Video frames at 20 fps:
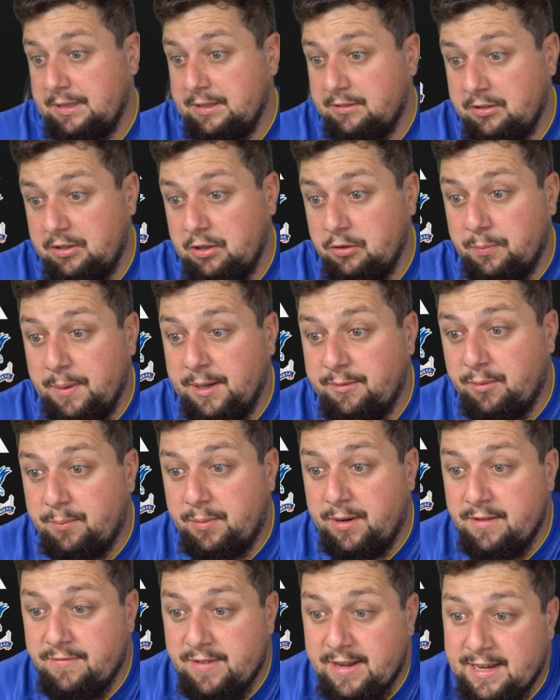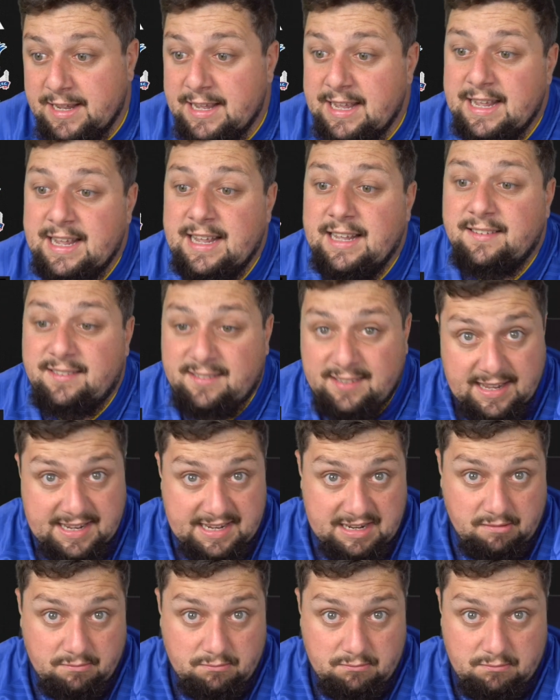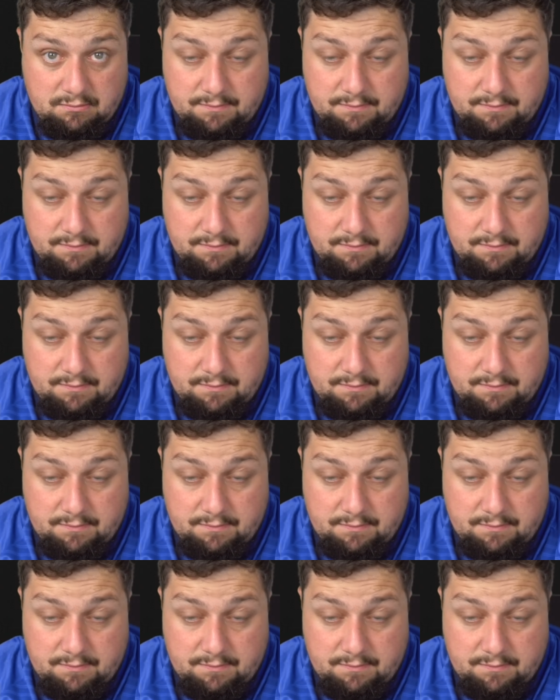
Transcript: Excuse me for breathing. C.